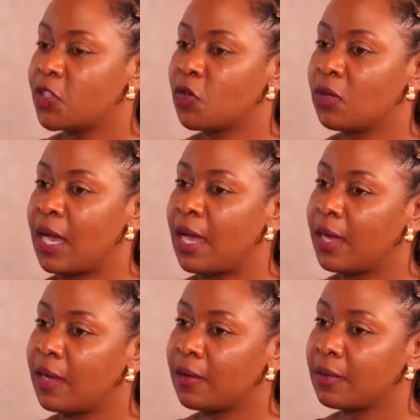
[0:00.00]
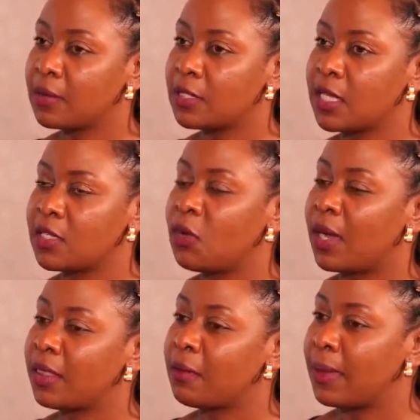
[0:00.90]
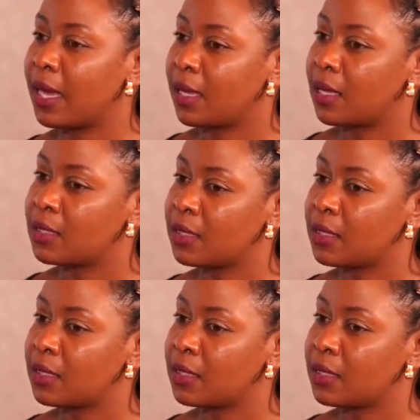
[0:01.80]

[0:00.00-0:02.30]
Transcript: So just look at the markets,